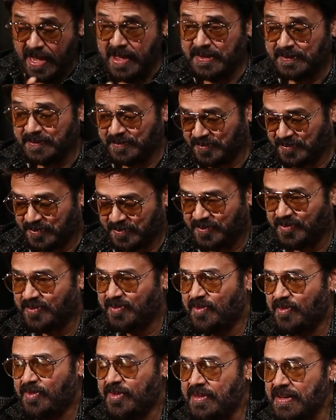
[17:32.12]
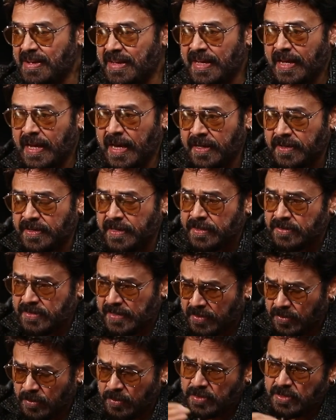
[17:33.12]
Yeah. And name
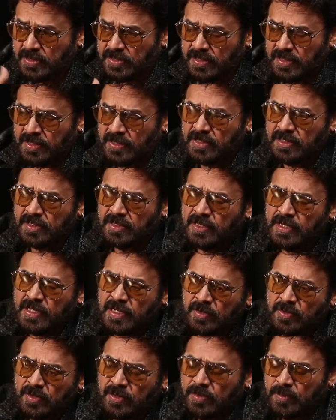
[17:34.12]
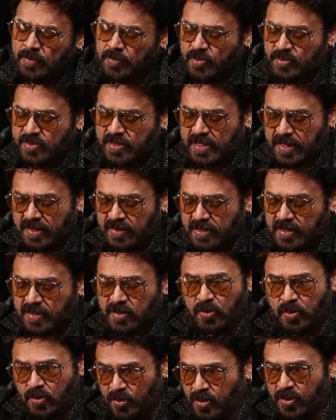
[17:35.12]
Santosh music
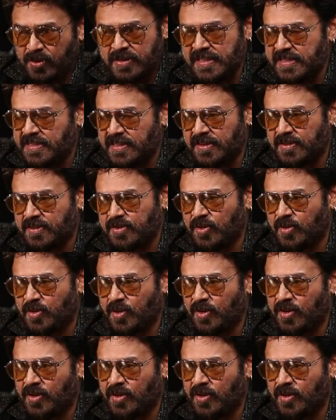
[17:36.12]
guru lo chesadu. So